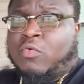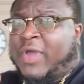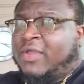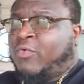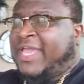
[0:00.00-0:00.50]
On
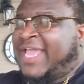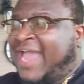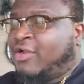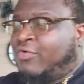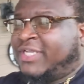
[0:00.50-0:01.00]
wait, wait.
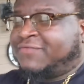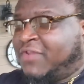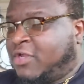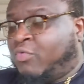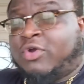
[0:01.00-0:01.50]
I know in this
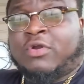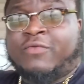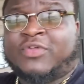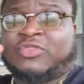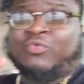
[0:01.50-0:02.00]
video we're going
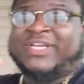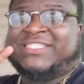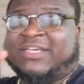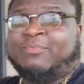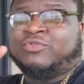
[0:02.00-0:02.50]
over three
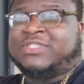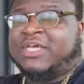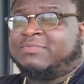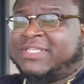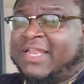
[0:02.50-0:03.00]
simple
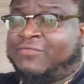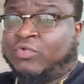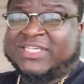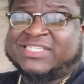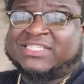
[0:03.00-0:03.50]
steps that if
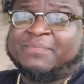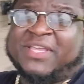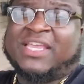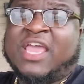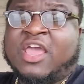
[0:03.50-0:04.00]
you listen to
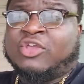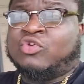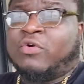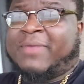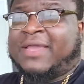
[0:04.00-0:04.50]
me,
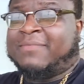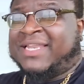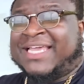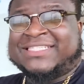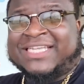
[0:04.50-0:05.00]
you'll make
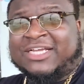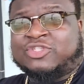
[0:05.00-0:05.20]
money as an